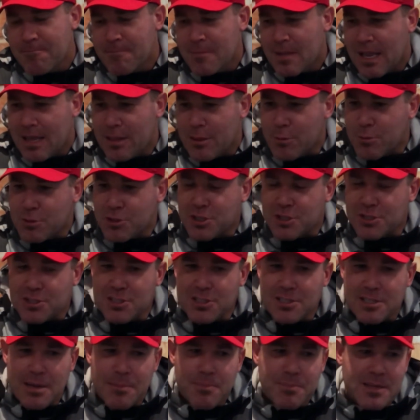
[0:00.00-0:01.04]
and there was just
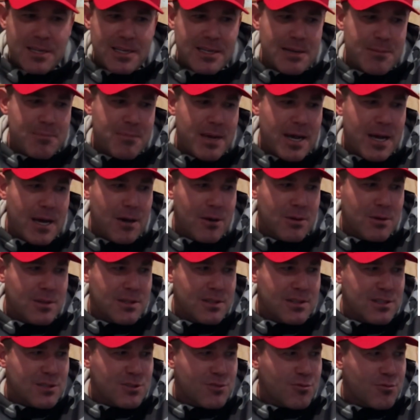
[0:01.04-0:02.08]
something about
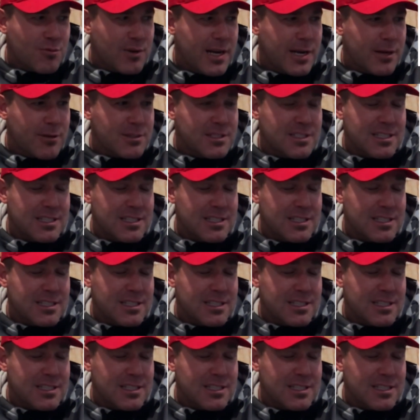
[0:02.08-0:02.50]
this fragrance.